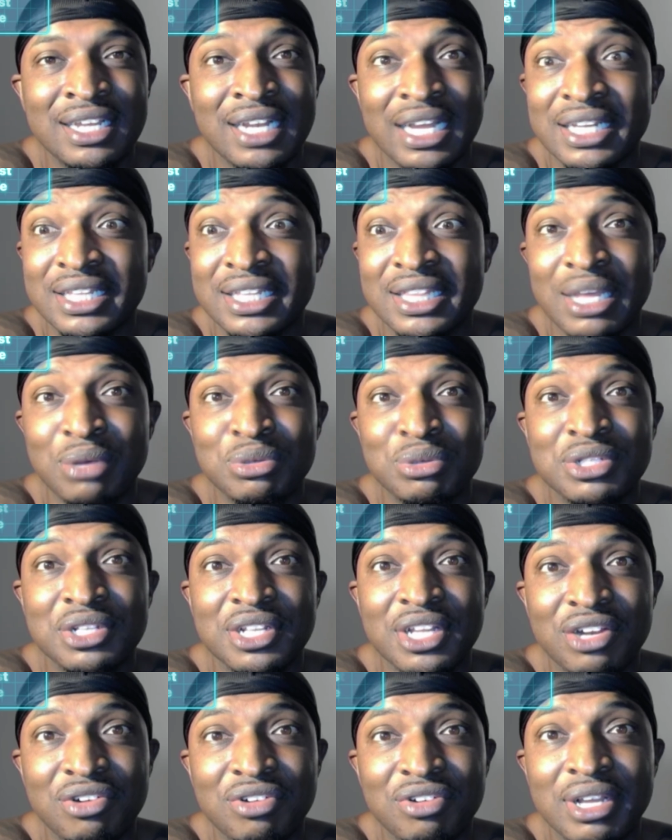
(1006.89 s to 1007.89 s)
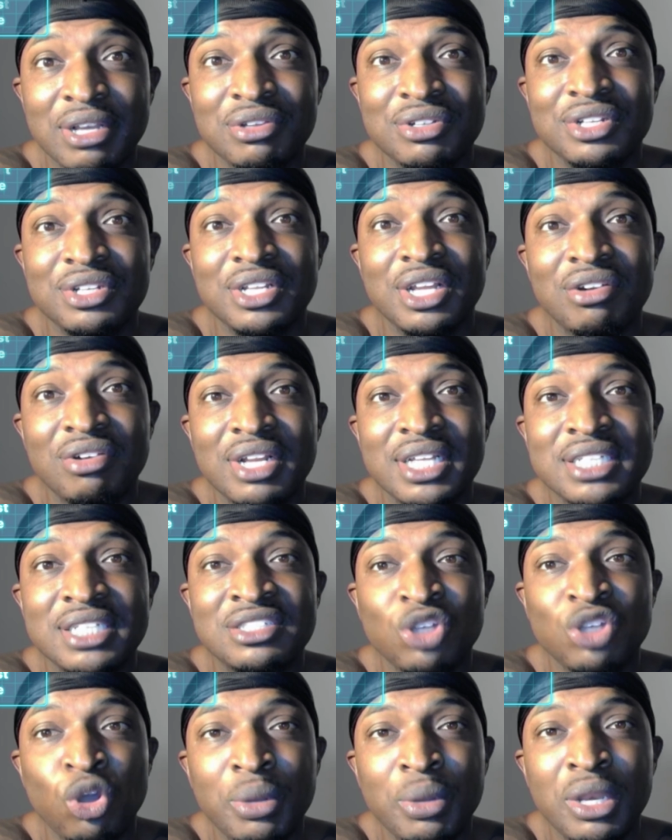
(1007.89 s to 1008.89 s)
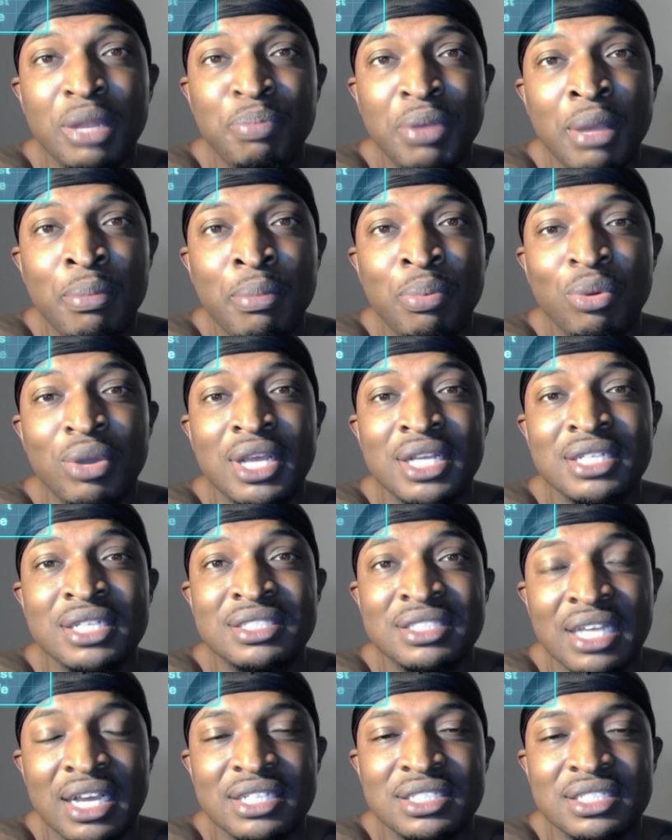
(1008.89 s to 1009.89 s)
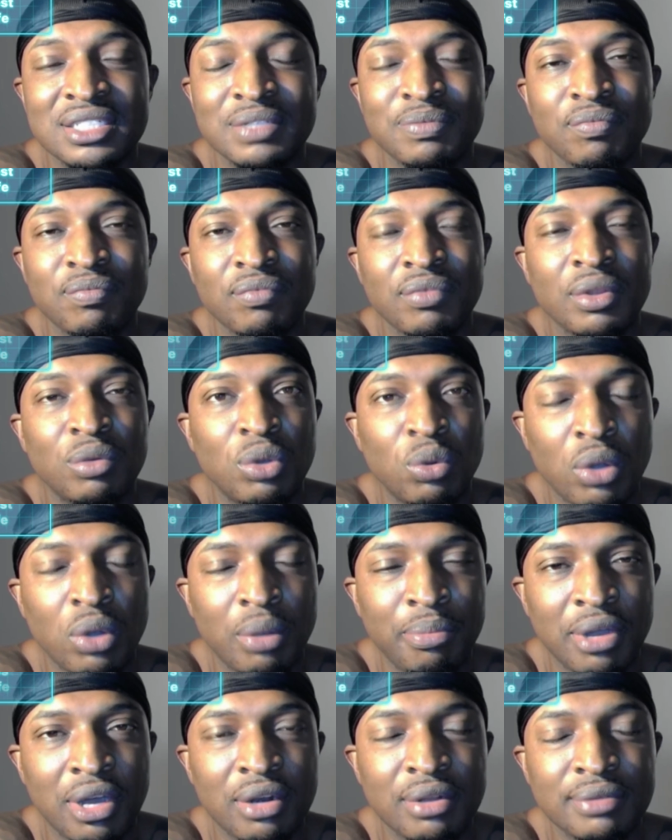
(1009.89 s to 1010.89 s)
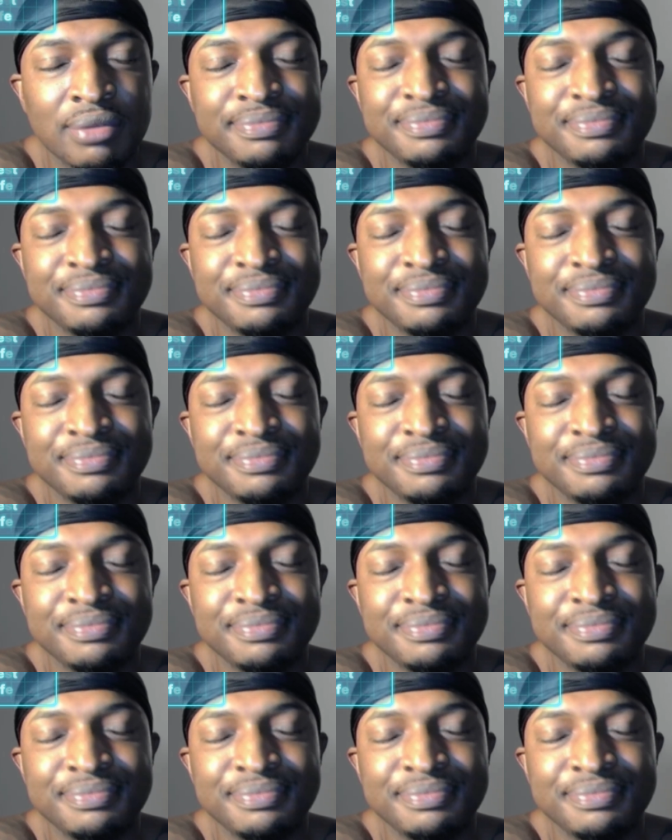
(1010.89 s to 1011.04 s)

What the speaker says: like it was literally so many people in his section with one bottle.